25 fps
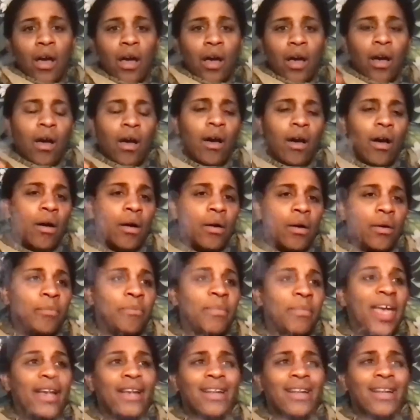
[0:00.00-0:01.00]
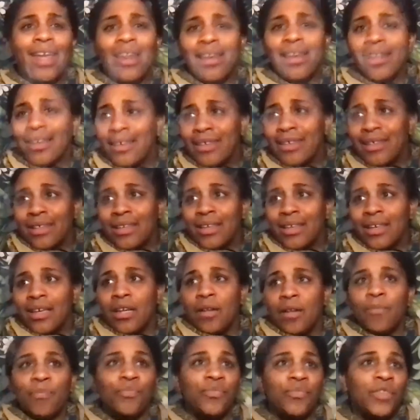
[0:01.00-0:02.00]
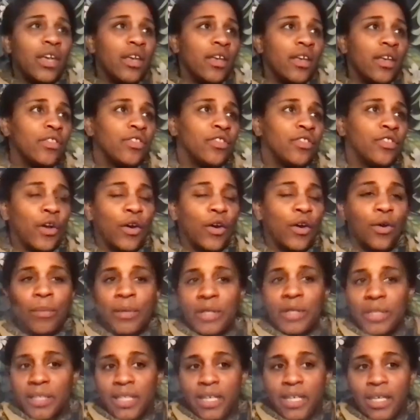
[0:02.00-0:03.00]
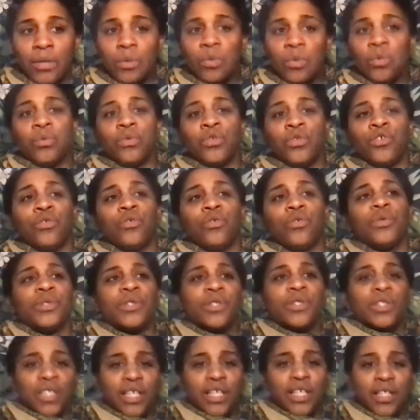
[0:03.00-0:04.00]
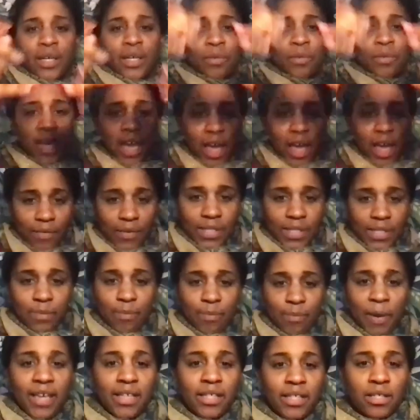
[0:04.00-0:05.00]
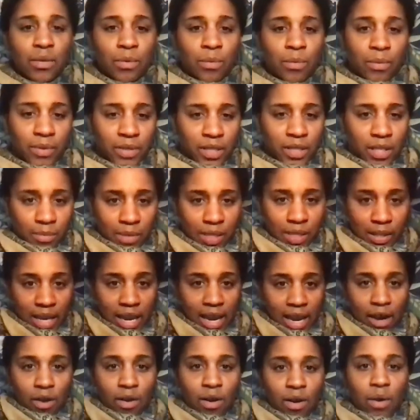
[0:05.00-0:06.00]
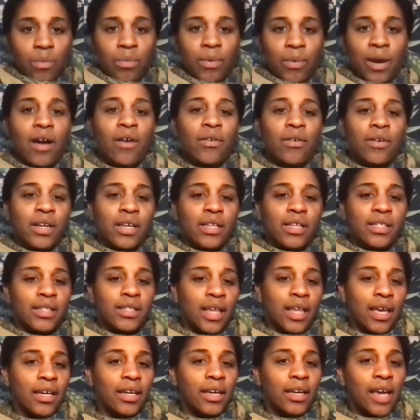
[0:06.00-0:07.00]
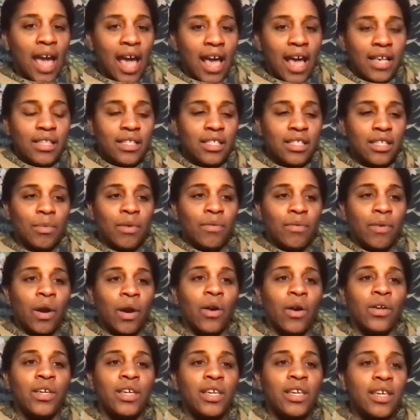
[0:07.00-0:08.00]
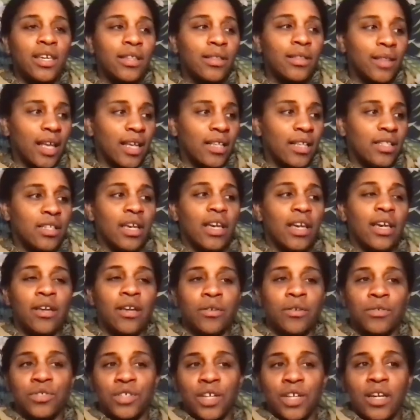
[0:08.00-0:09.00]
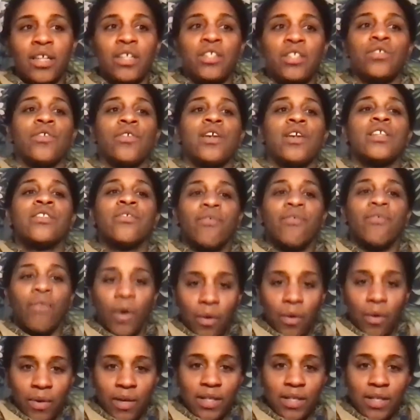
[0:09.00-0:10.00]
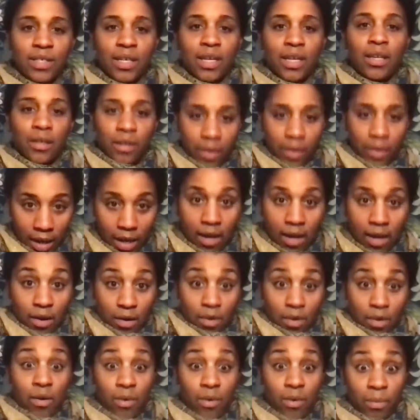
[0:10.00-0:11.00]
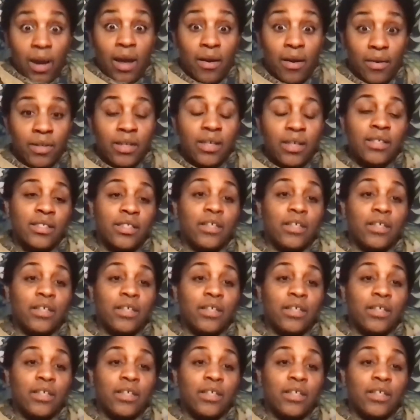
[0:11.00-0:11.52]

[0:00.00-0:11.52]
magnetically, thermally, you will see that we have a space of some air around us that has some of our heat. That's an energetic transference in the air around us.